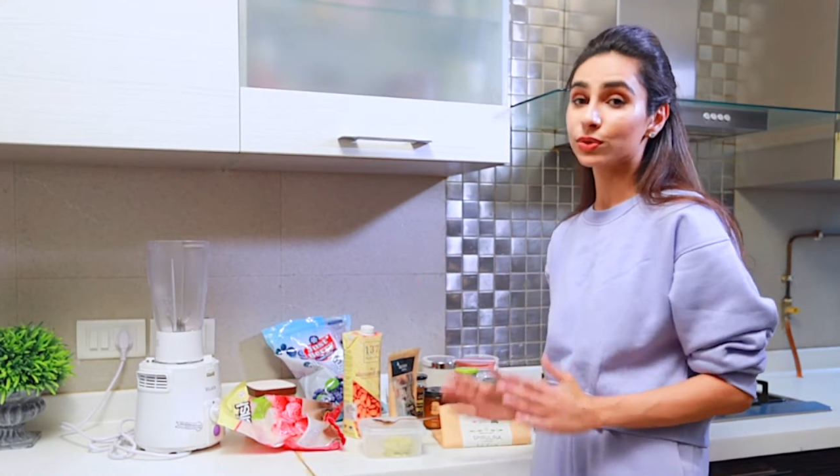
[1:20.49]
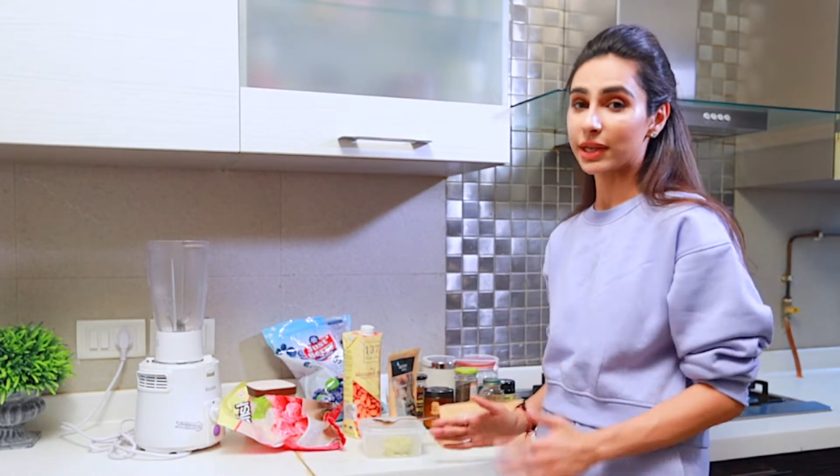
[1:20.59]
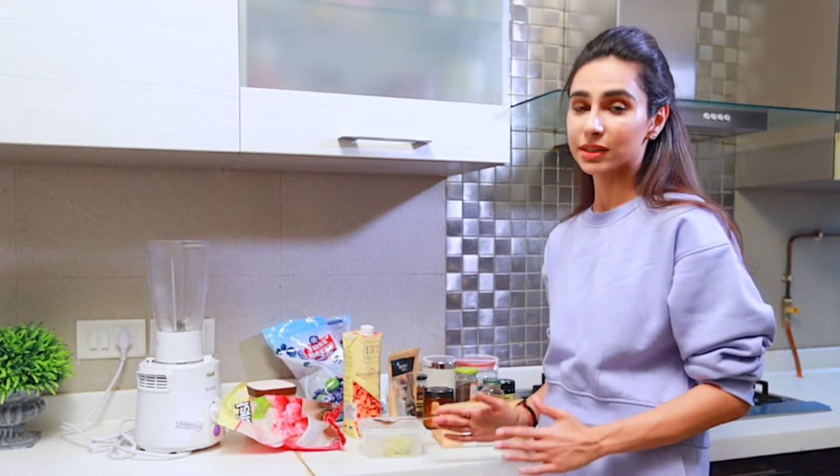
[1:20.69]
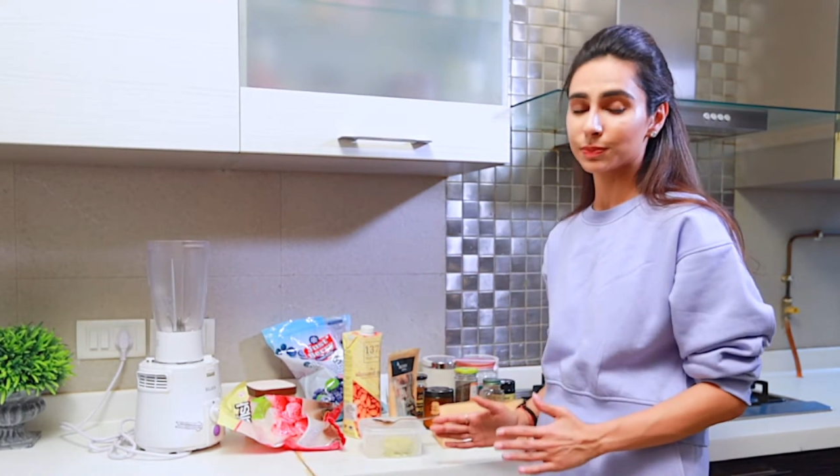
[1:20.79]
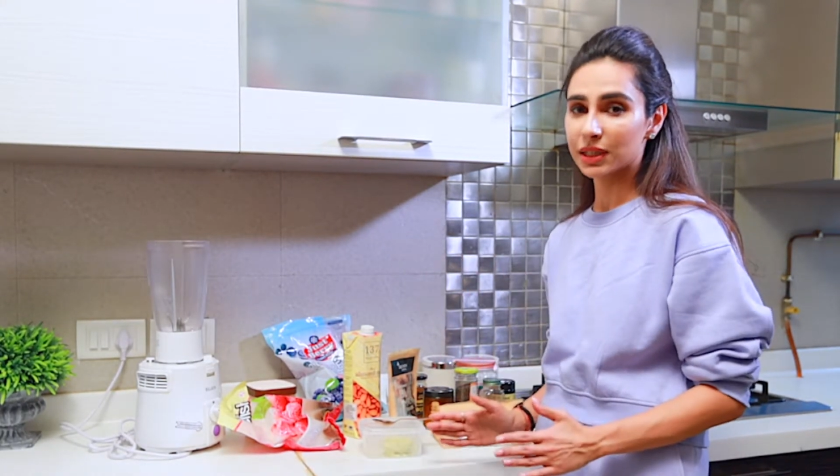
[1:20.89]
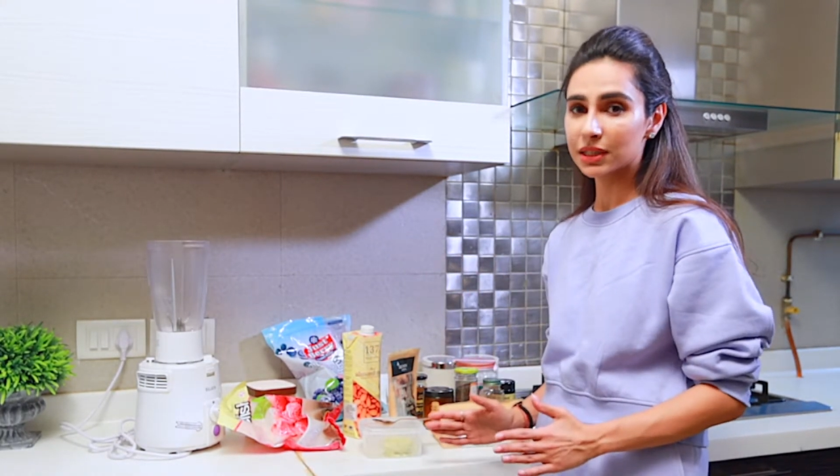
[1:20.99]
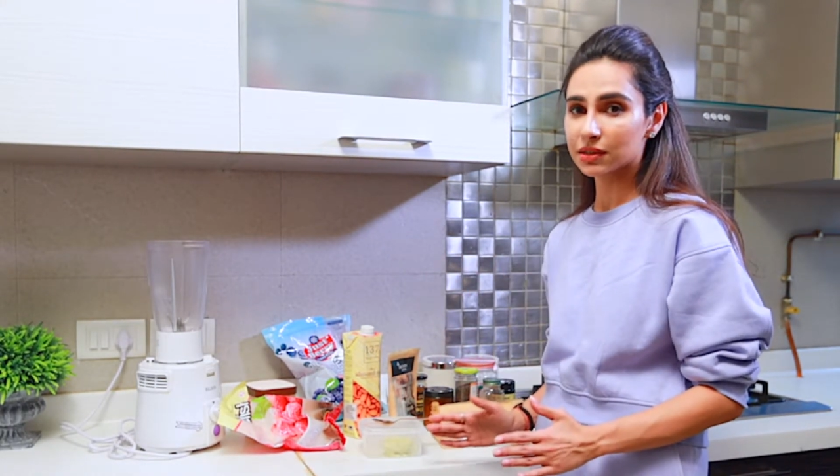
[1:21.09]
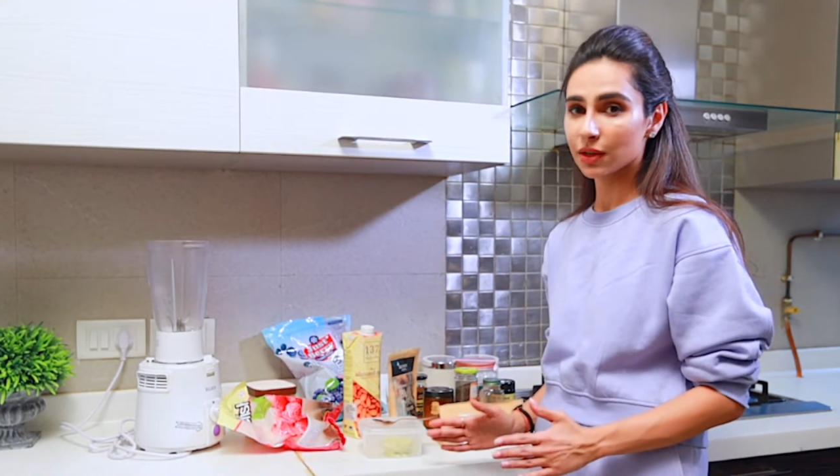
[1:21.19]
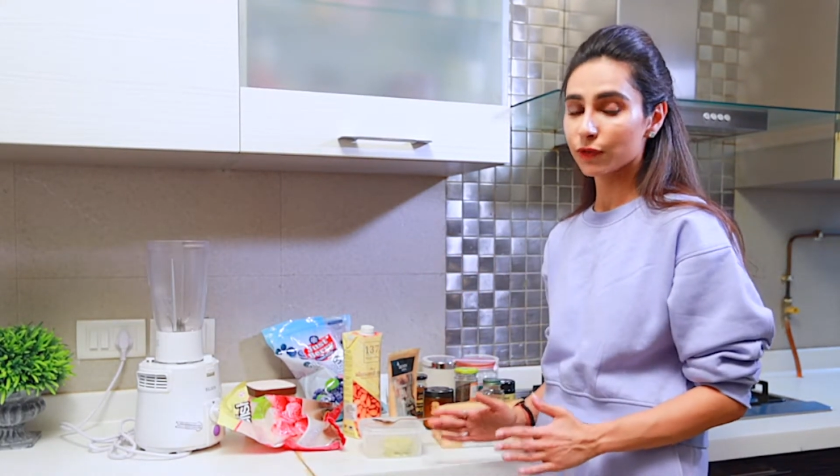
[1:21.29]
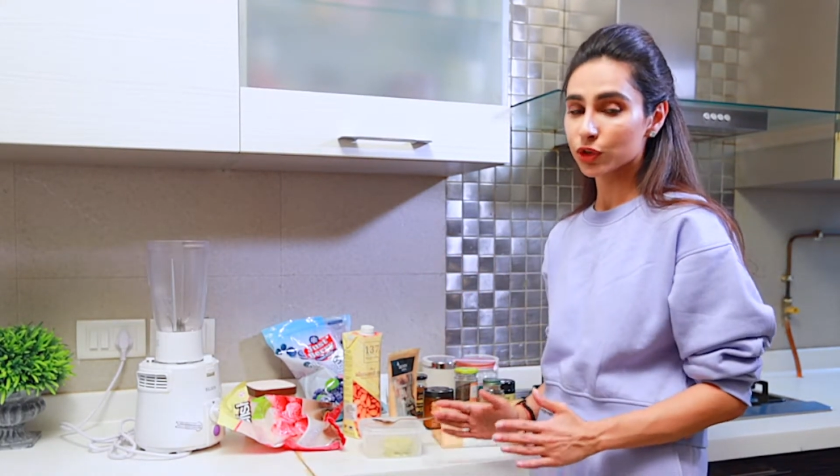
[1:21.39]

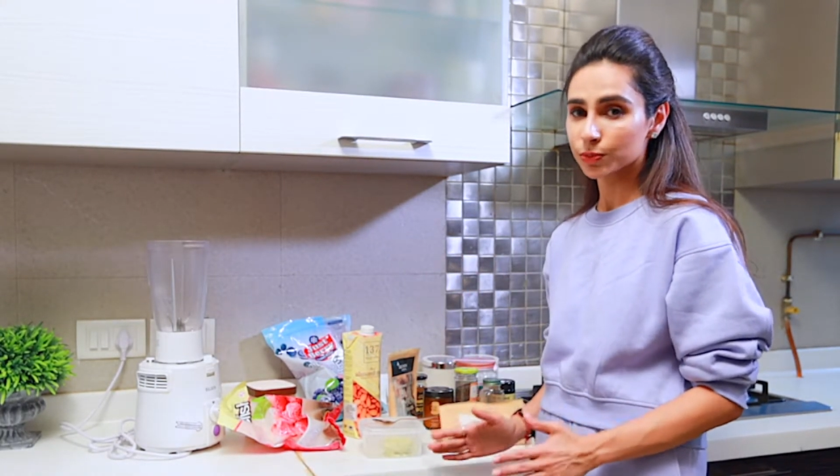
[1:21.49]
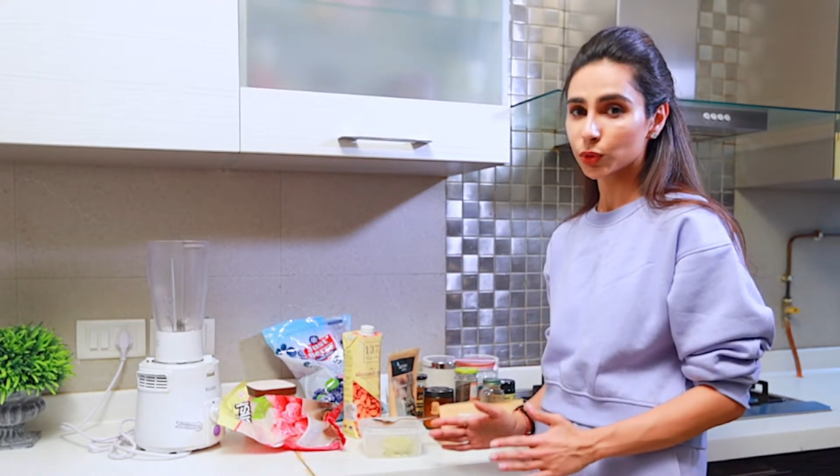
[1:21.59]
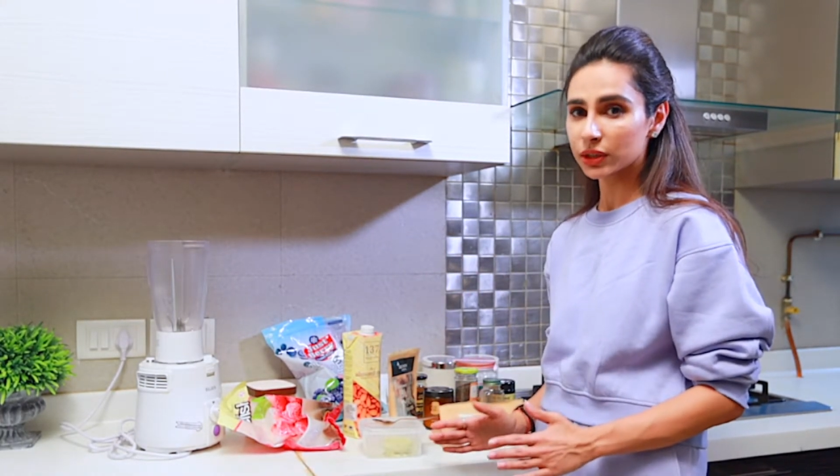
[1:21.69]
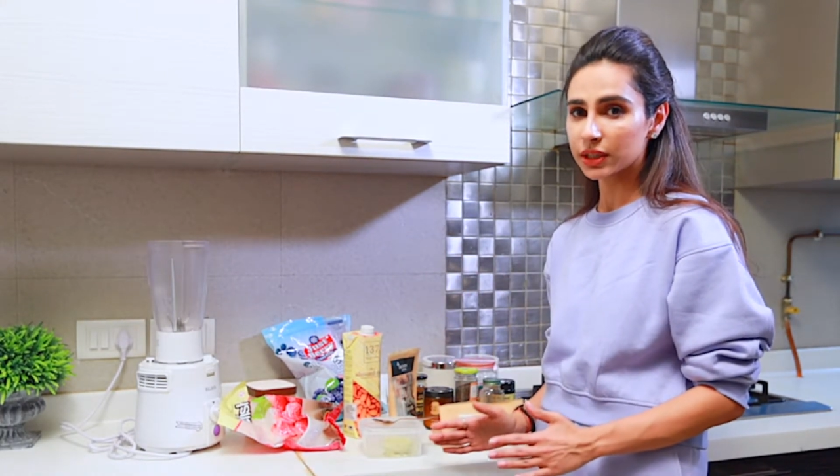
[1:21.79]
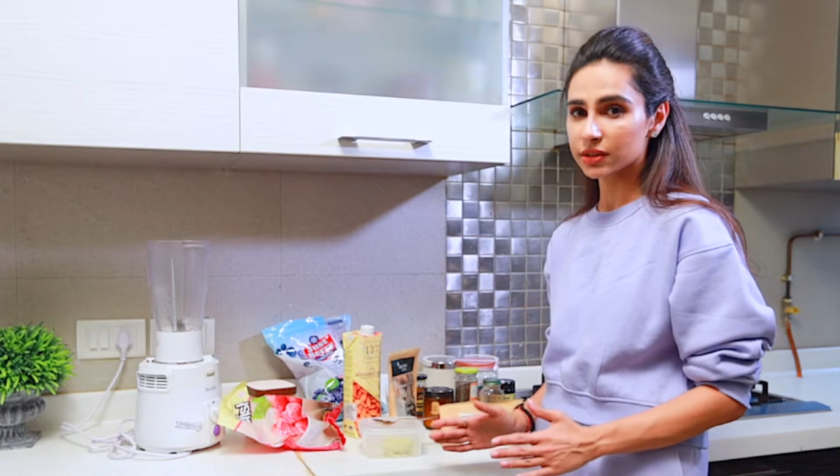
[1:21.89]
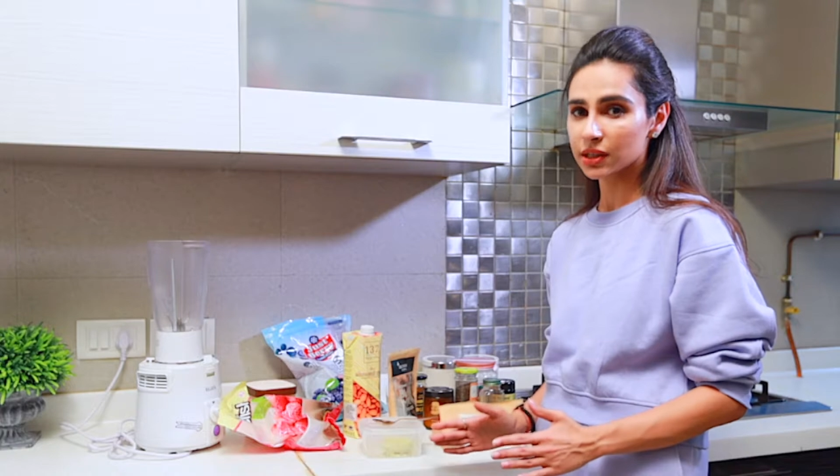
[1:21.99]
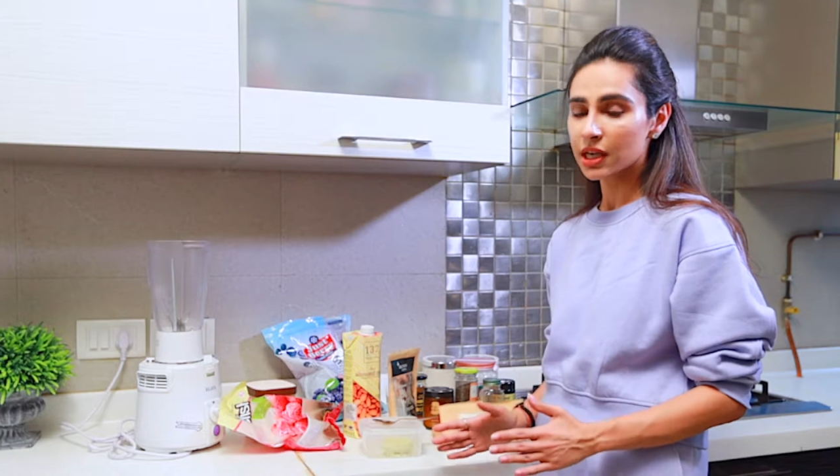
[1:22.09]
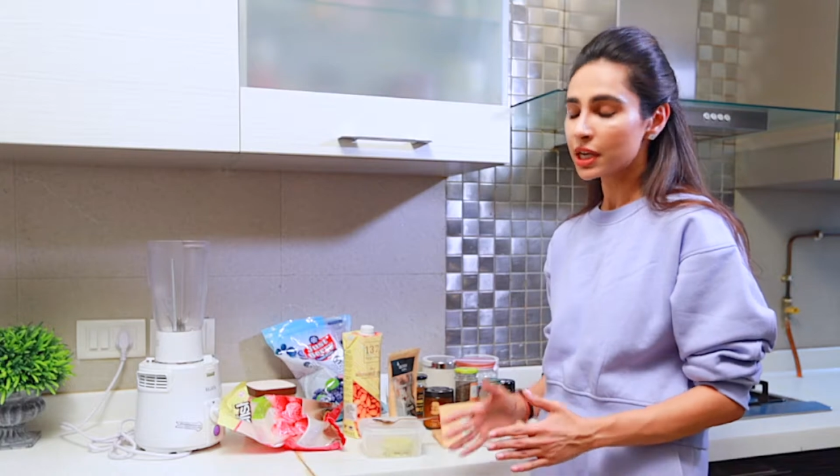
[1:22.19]
recipes for smoothies.